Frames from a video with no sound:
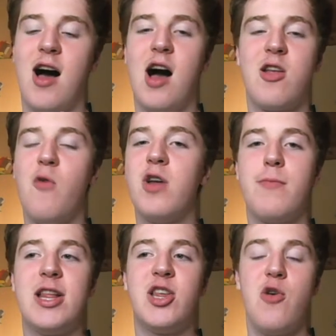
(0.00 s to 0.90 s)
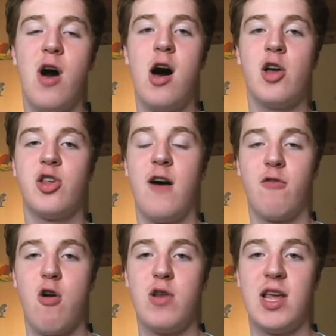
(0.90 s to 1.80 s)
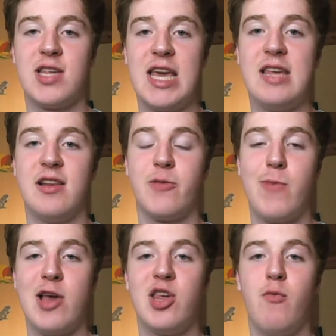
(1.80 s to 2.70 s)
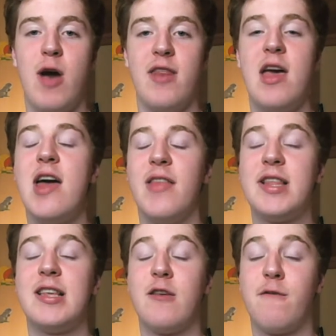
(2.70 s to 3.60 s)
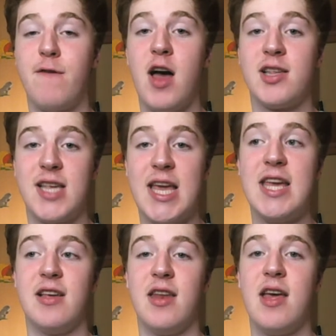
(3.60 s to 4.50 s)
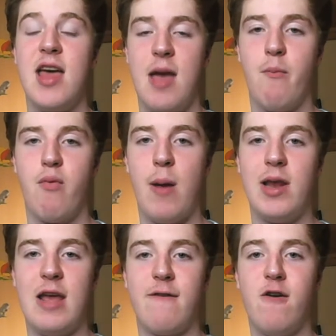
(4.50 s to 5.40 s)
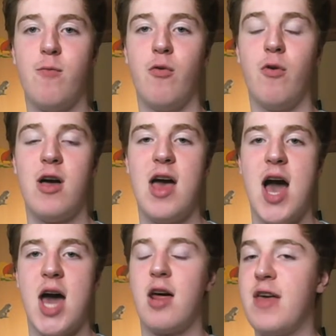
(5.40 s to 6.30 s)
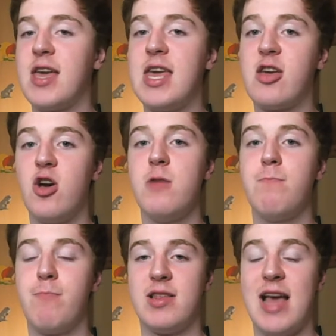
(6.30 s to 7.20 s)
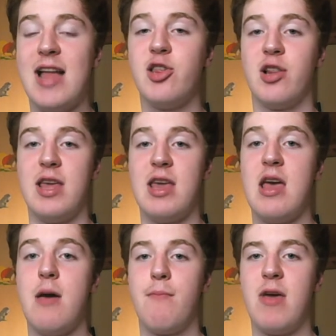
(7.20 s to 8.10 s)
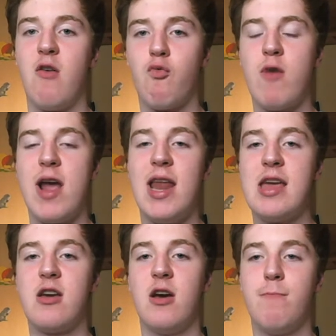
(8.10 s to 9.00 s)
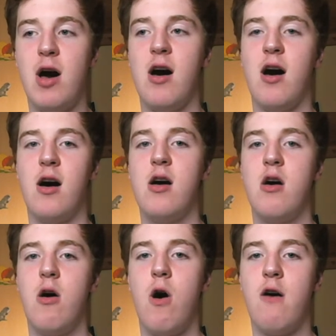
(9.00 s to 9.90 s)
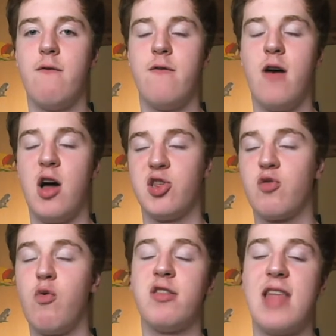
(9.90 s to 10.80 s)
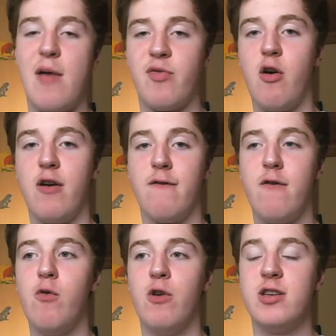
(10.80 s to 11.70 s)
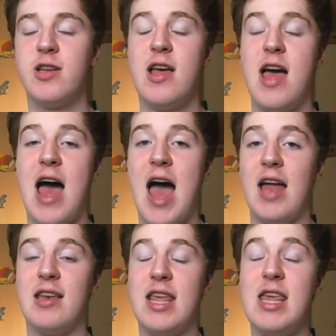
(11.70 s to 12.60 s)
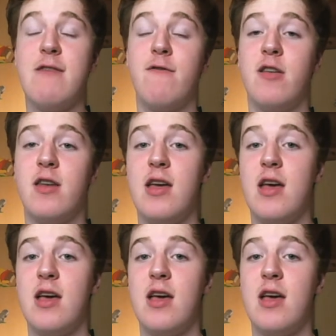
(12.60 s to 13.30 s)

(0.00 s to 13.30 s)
don't want to be too harsh after only a season, especially when this is his first season in Premier League football. And I think he could potentially be a really good part of our squad depth going forward, and even,